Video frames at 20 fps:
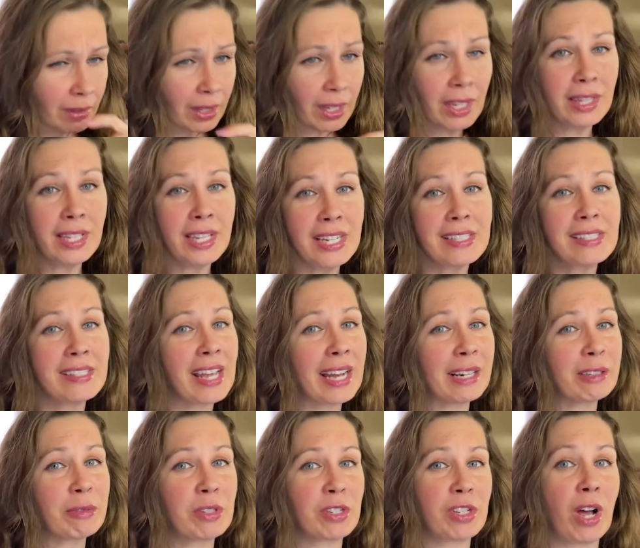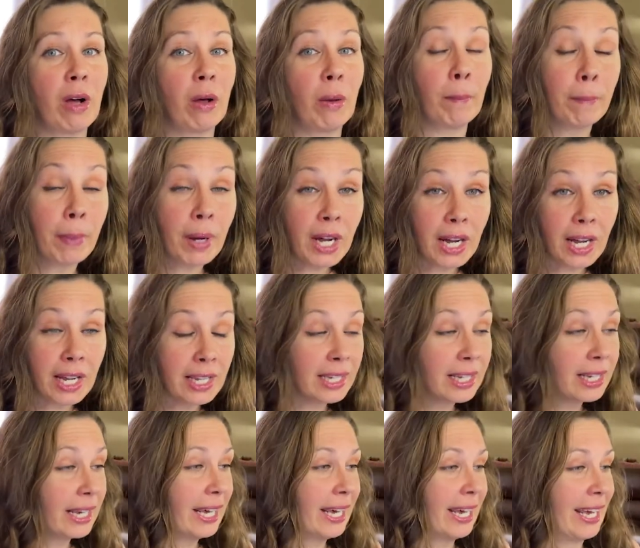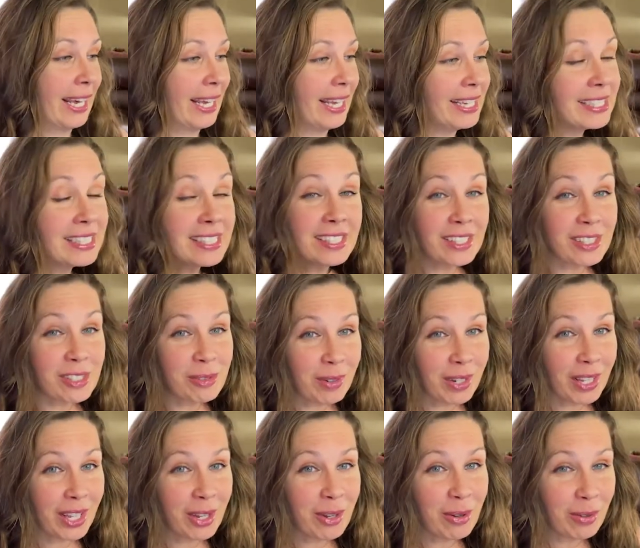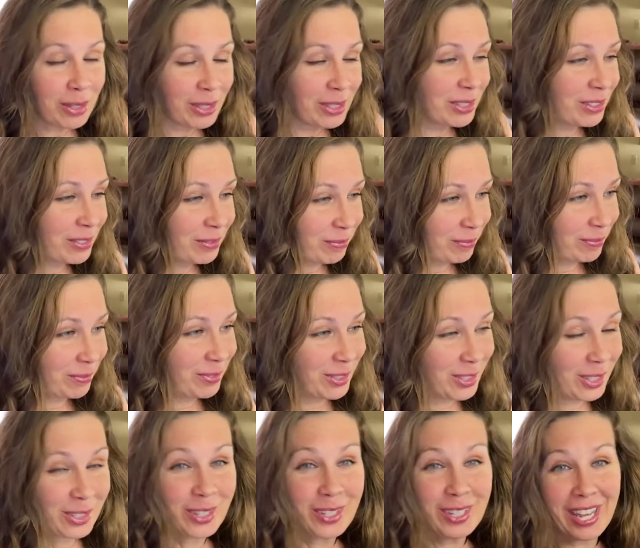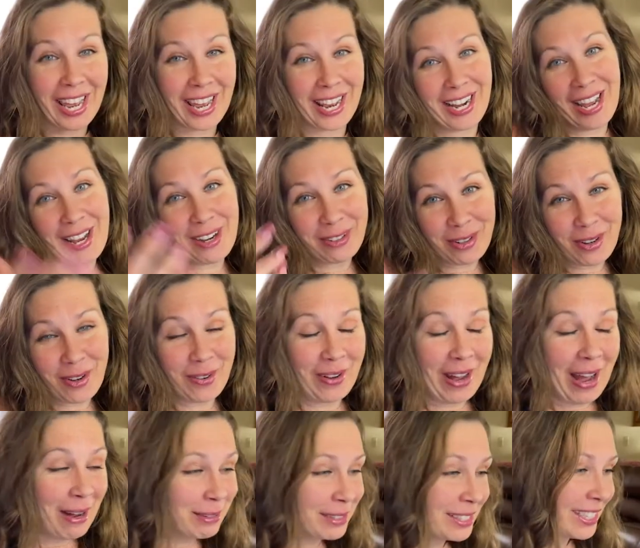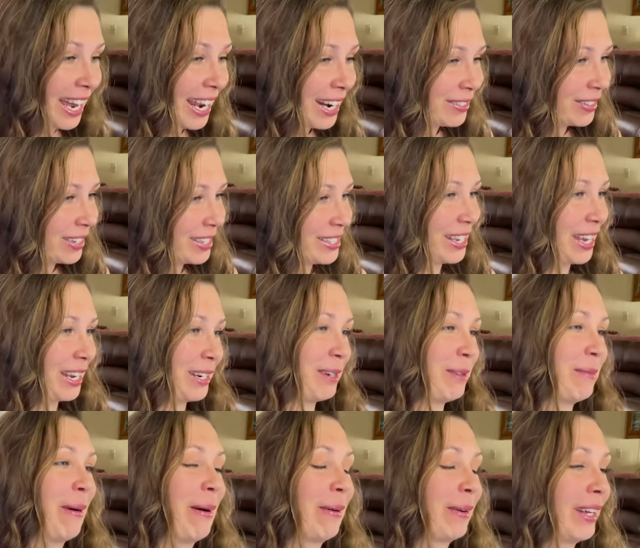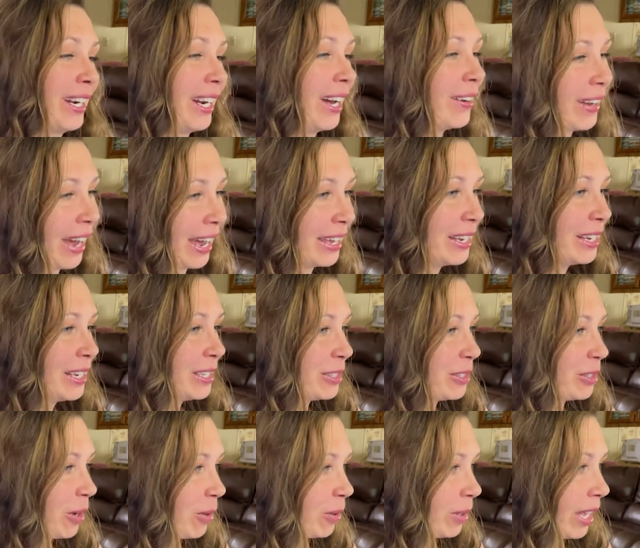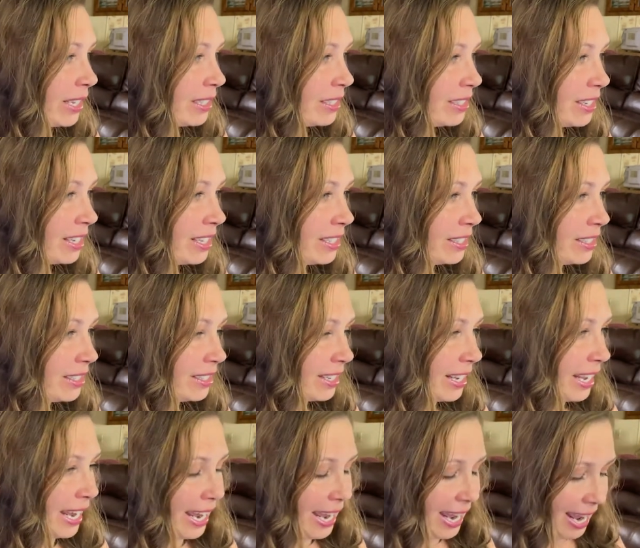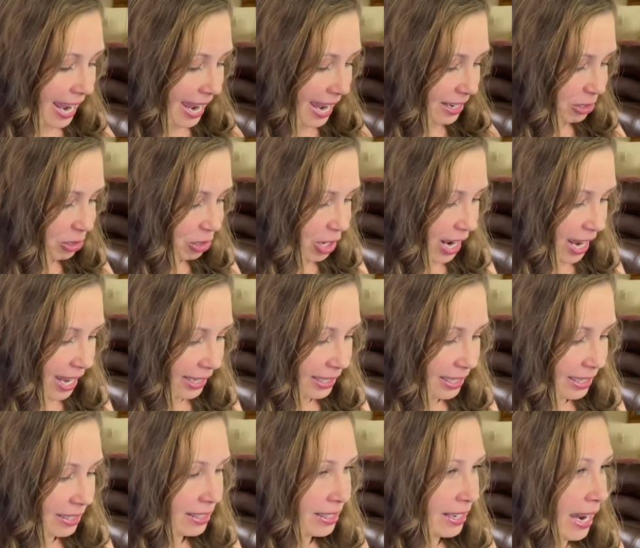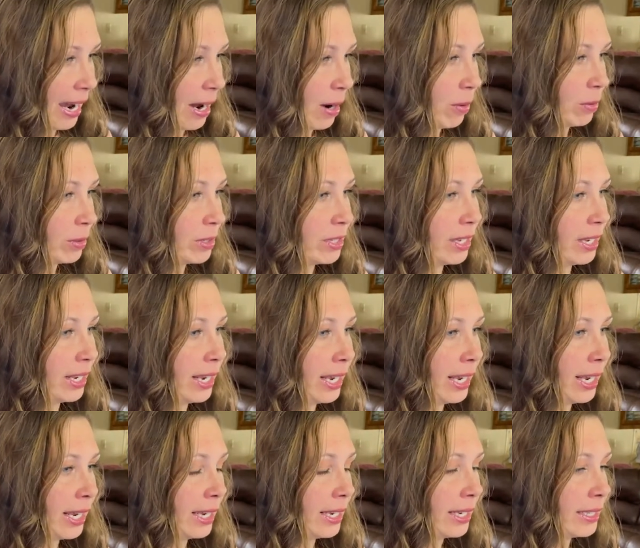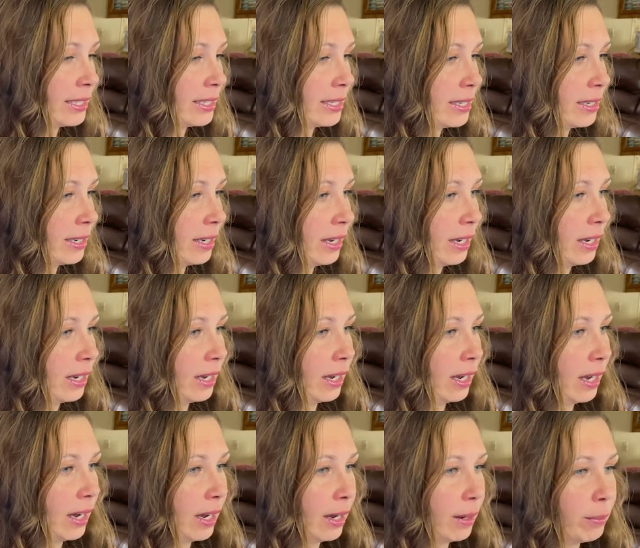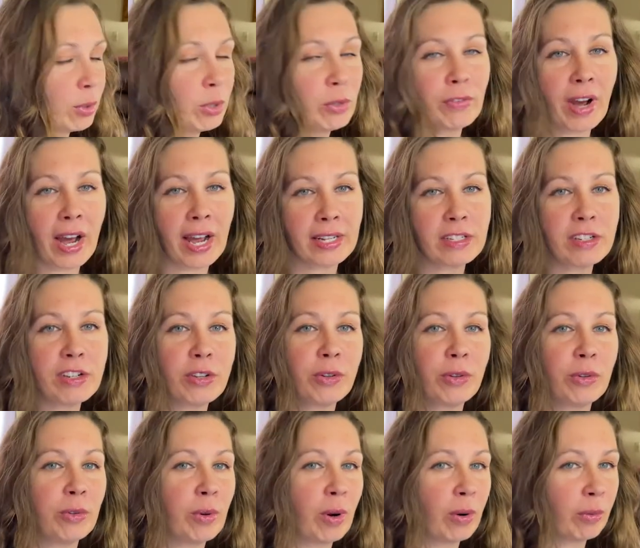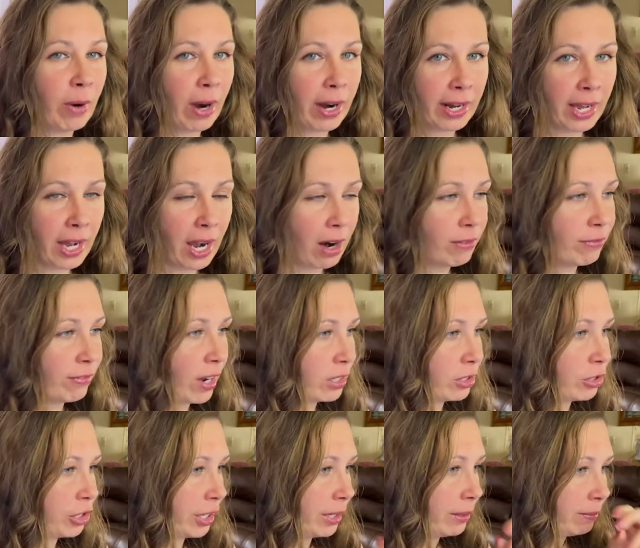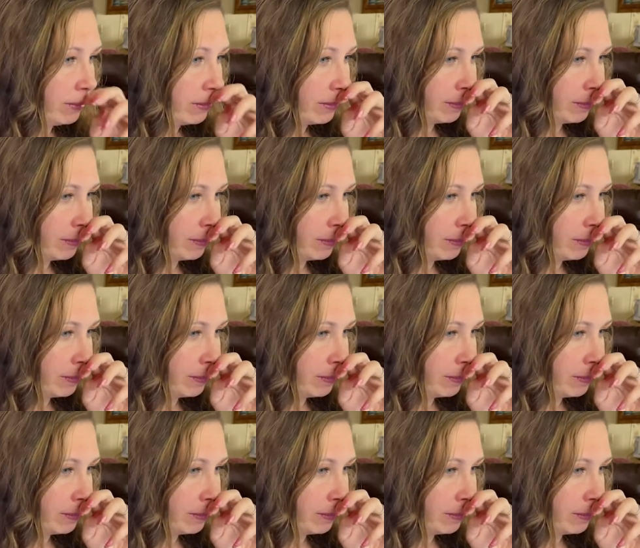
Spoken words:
the exact result, but it's just really cool to look at. I don't know. I was kind of excited about it. Okay, so let's just hashtag this out and move on to writing our function.